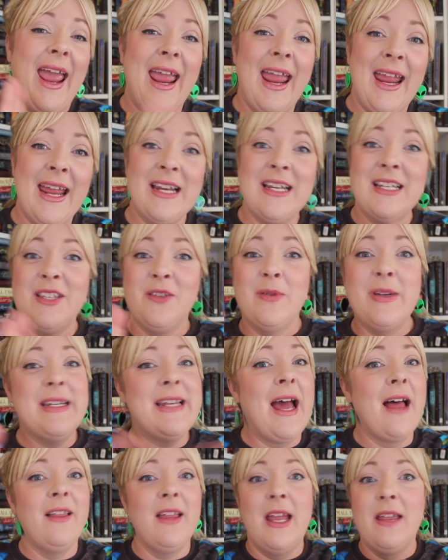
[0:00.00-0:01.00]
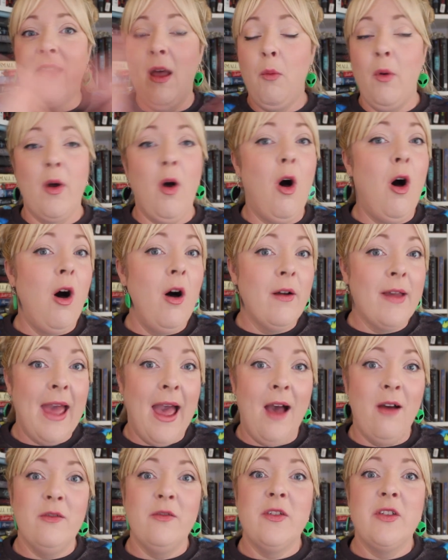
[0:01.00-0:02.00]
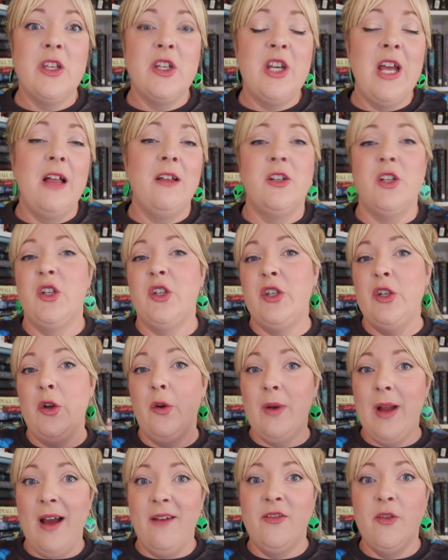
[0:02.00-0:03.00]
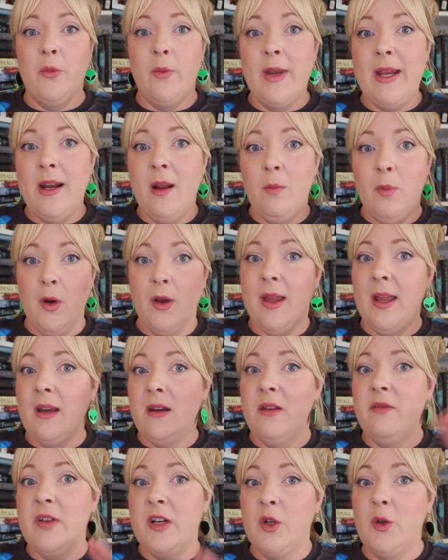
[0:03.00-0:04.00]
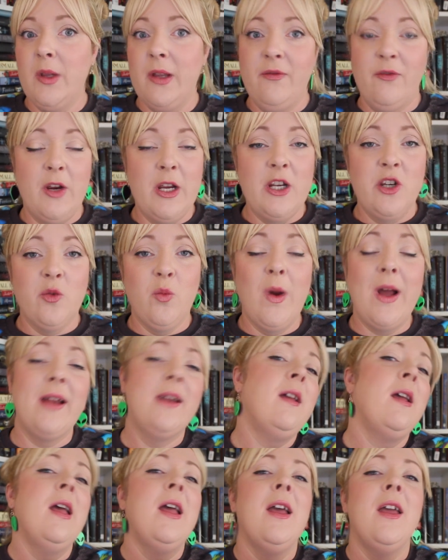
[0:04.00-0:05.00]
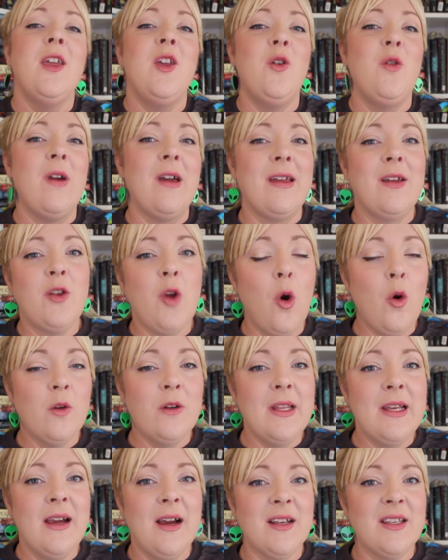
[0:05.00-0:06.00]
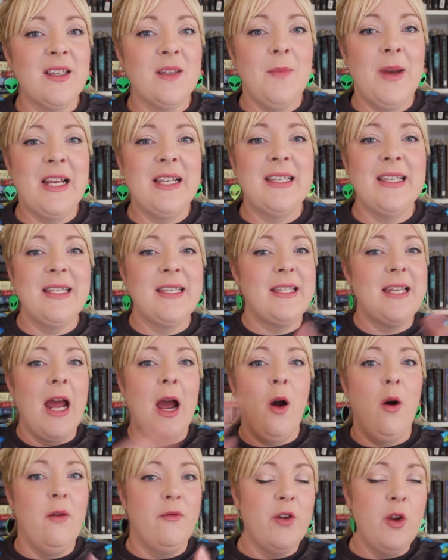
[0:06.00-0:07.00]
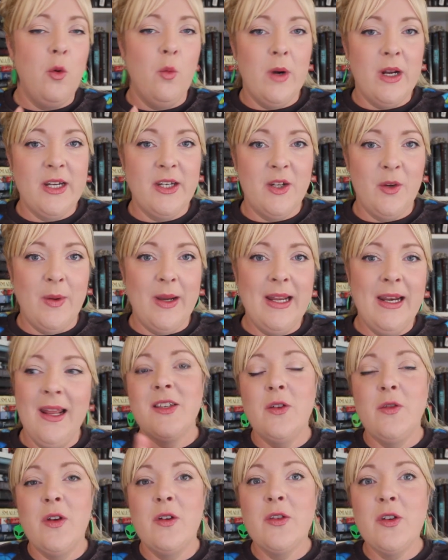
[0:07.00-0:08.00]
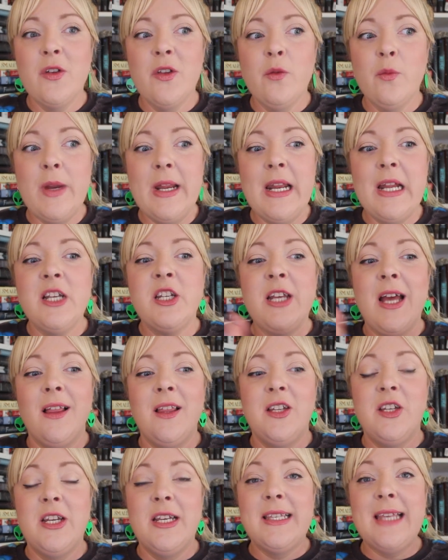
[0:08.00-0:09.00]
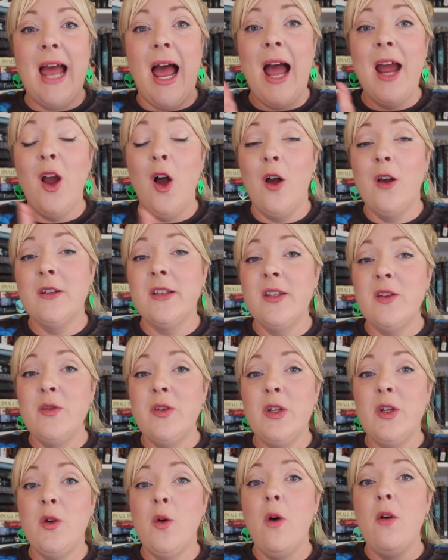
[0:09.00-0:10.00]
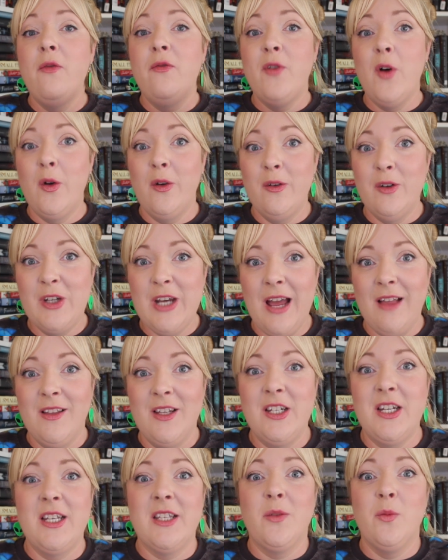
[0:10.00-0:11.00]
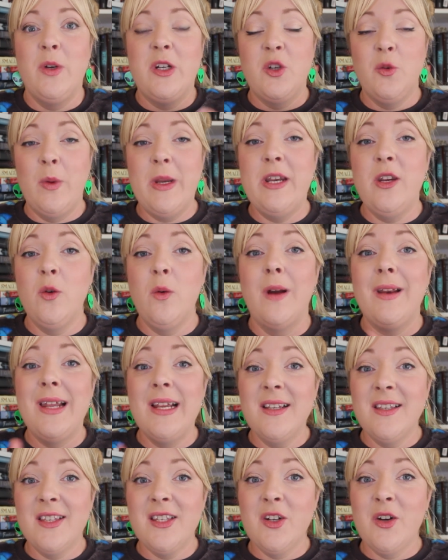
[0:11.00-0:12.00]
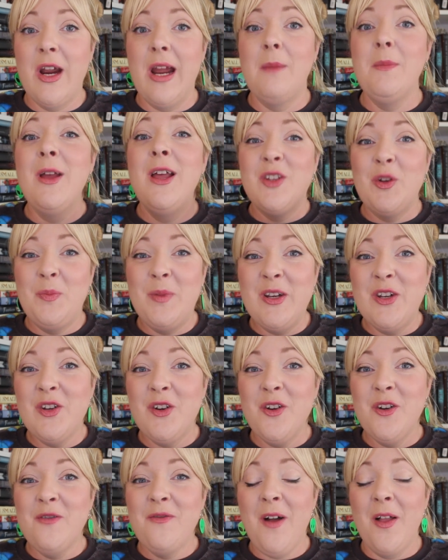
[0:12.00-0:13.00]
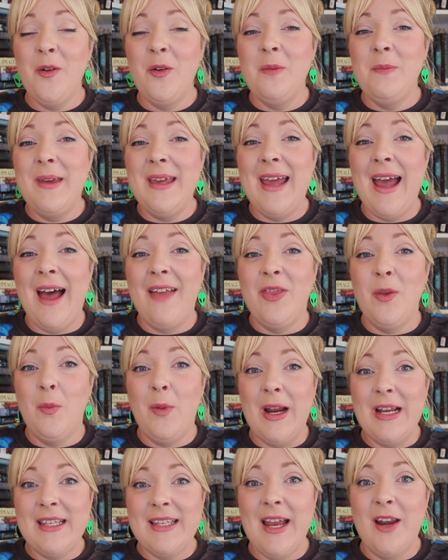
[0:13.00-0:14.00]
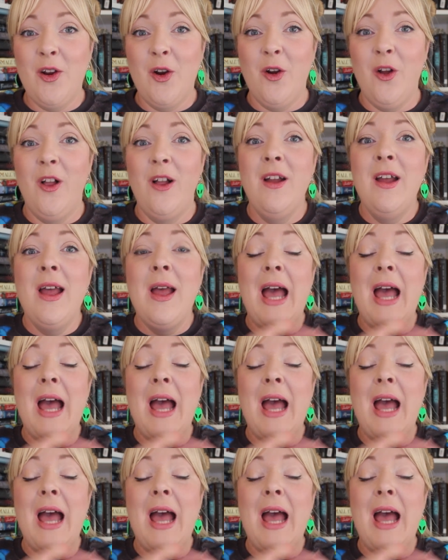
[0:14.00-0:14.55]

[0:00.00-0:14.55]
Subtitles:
and as a retelling, that would all count for the challenges. You don't have to read a book individually for each one. You can totally customize this to however you want to do it. So those are the reading challenges. I also do photo challenges, which we do on Instagram. So be sure you're following me at The Bright Side Girl,